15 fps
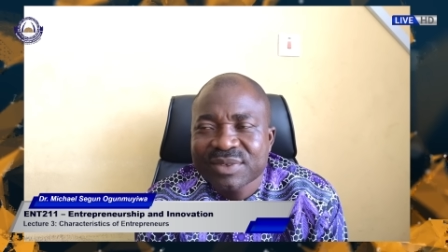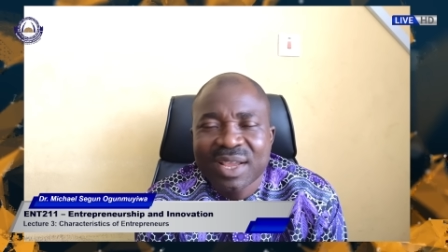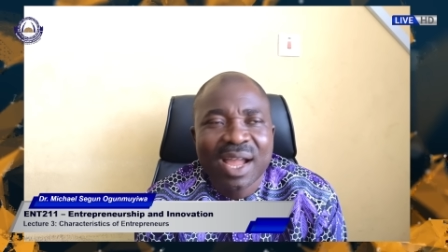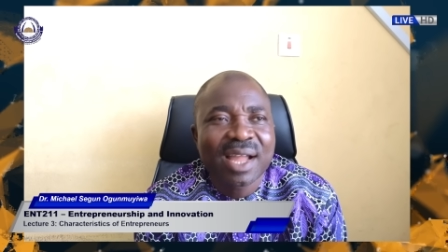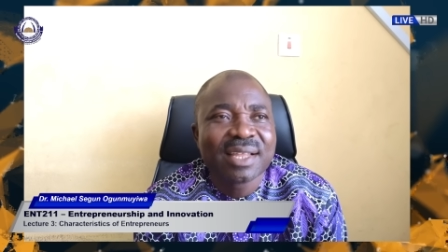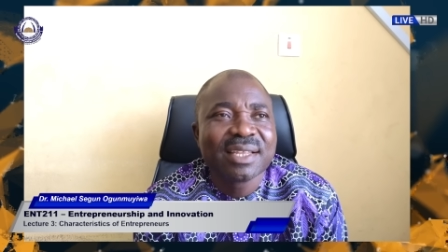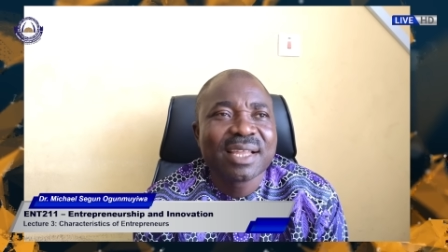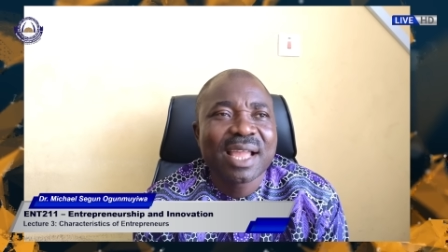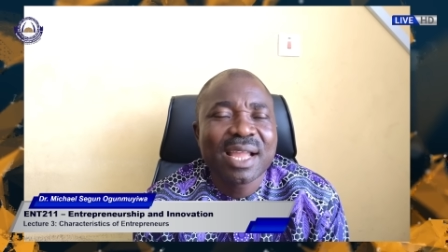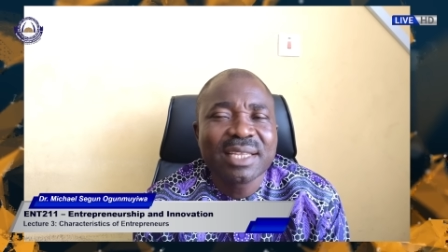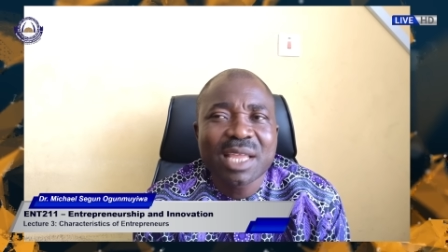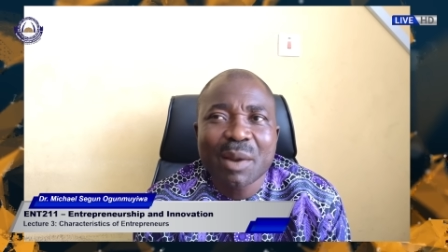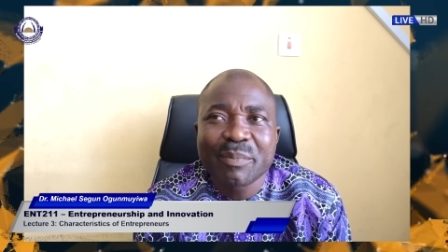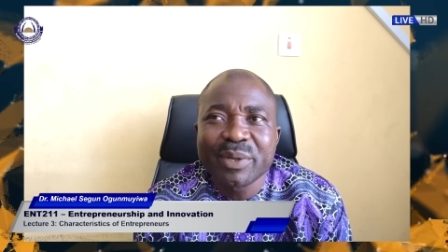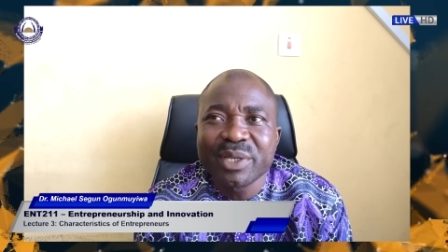An
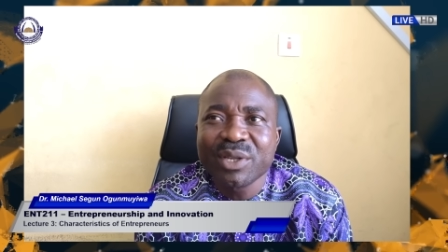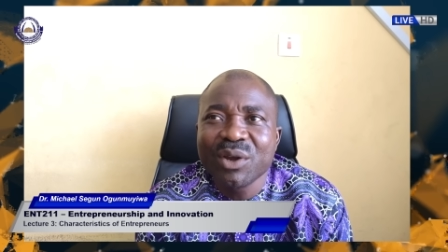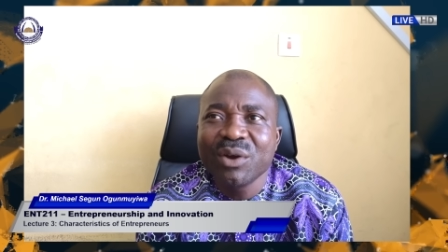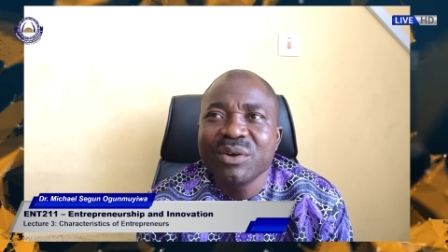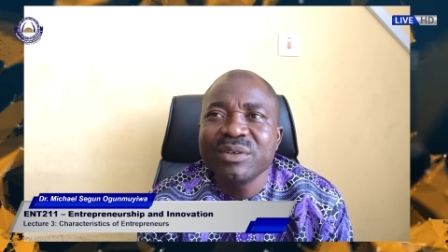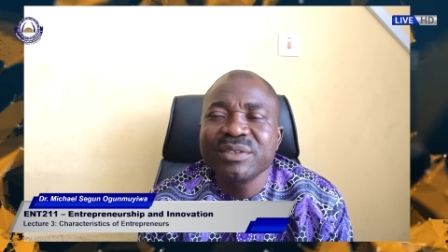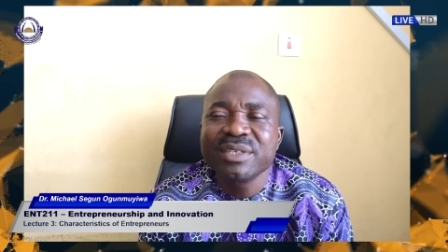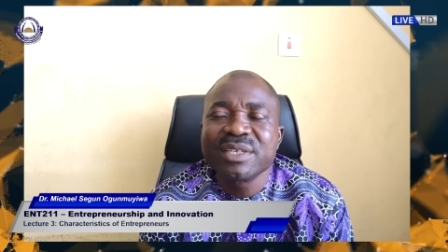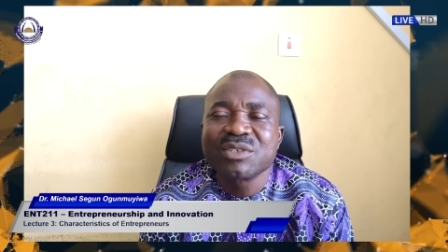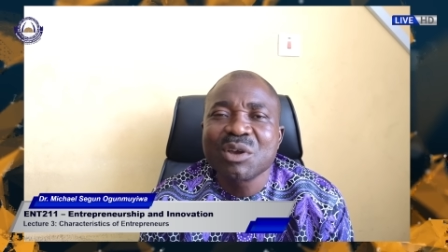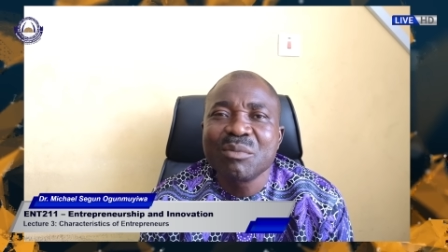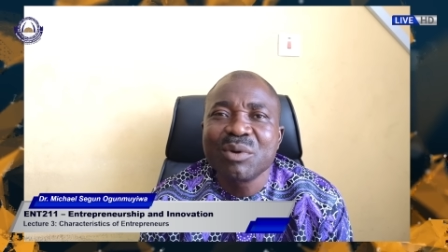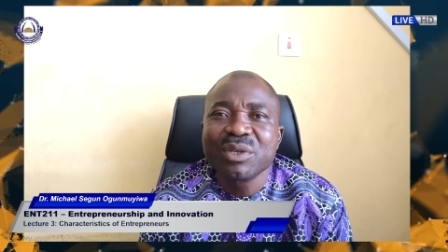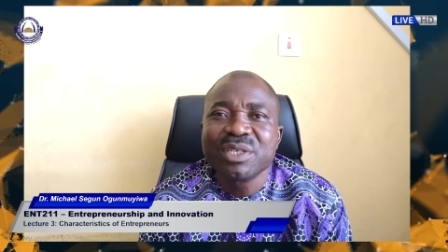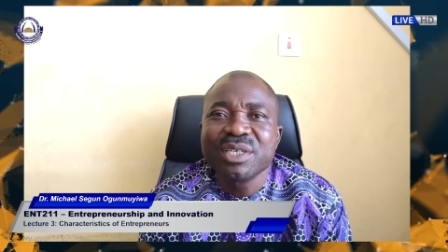entrepreneur is
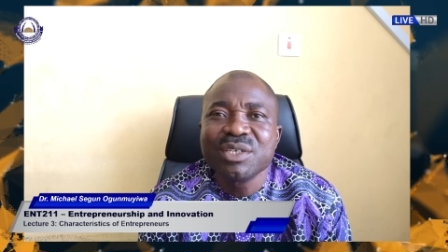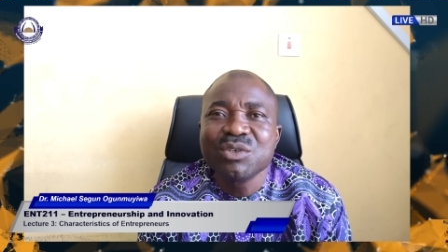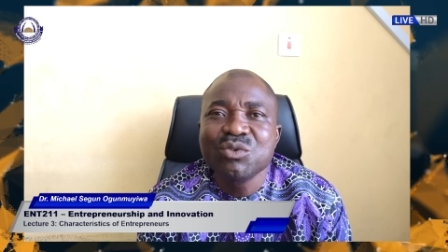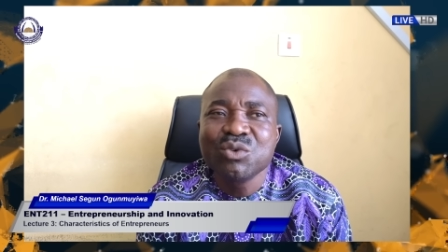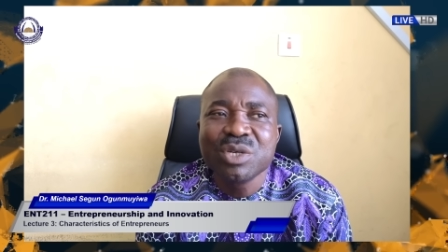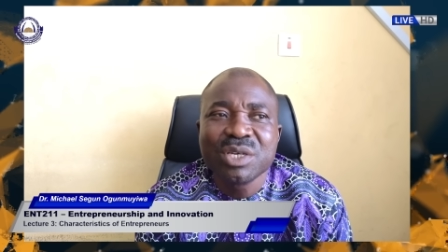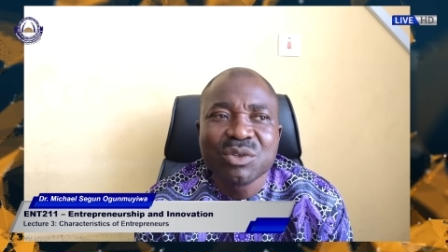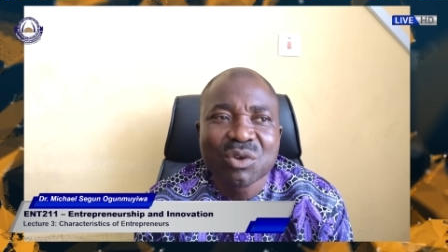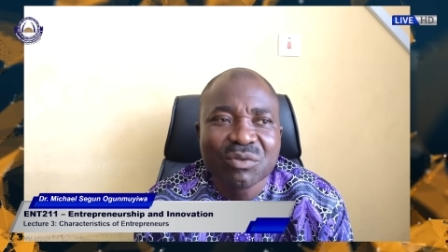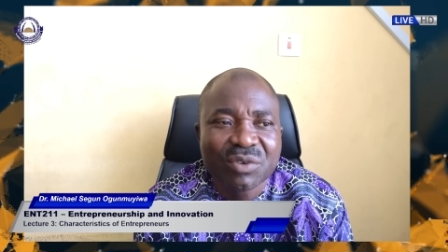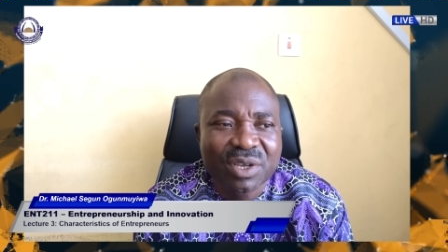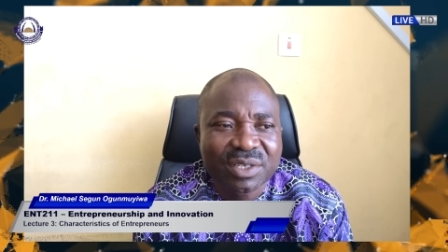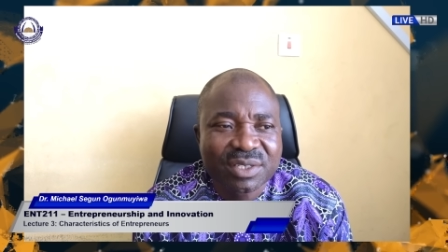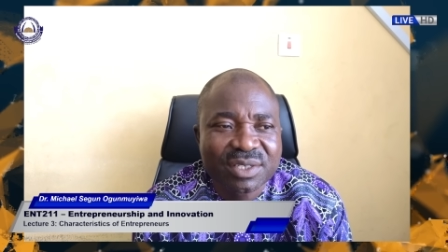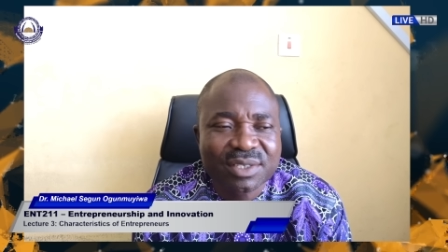somebody who
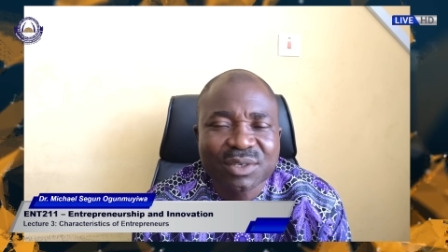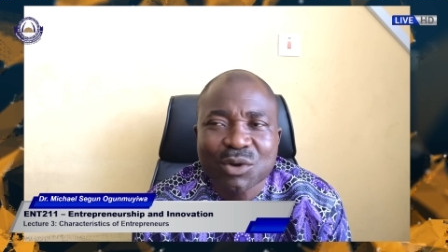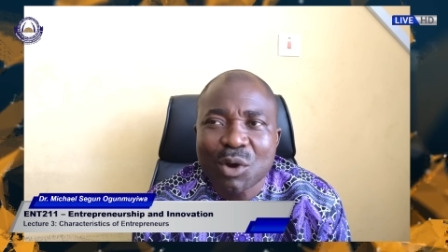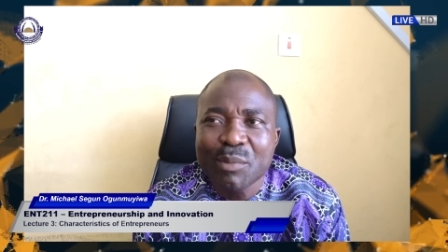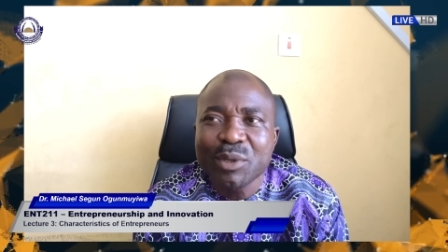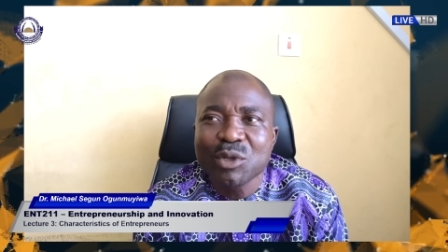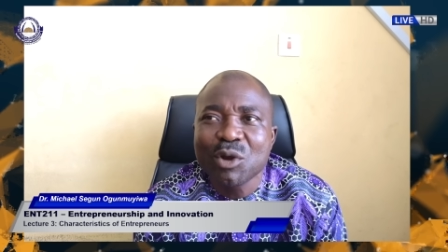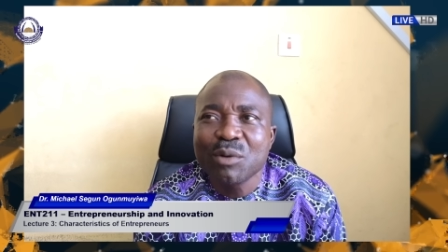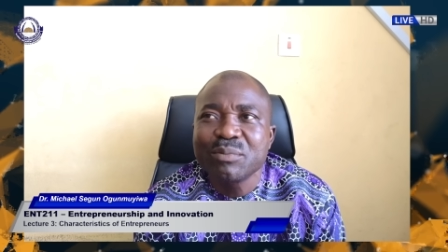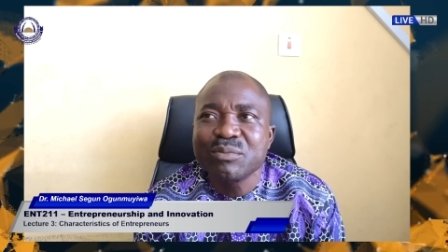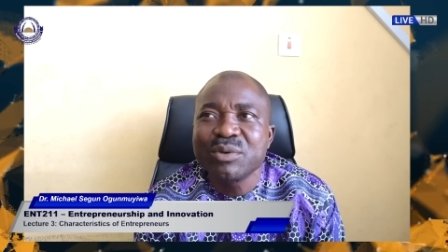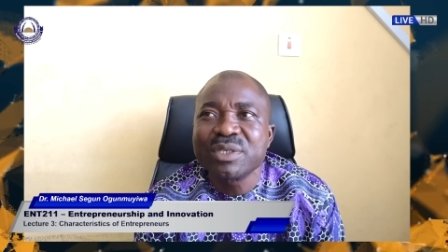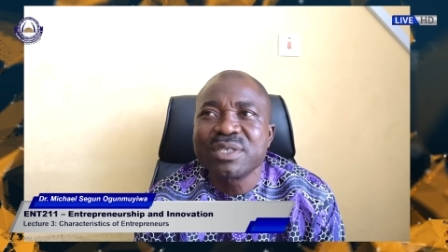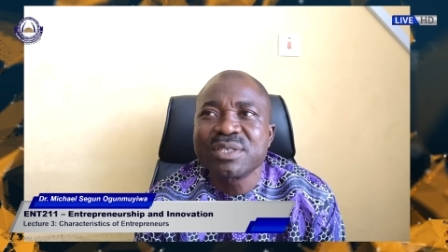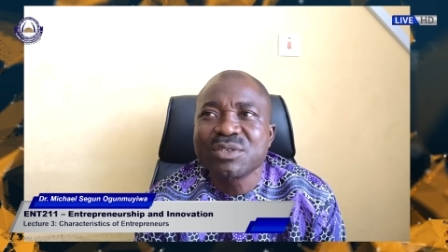innovates, coming up
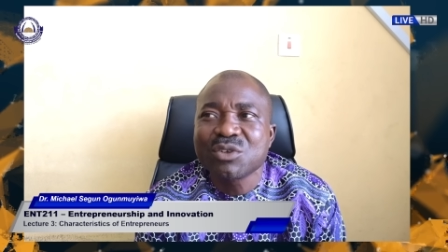with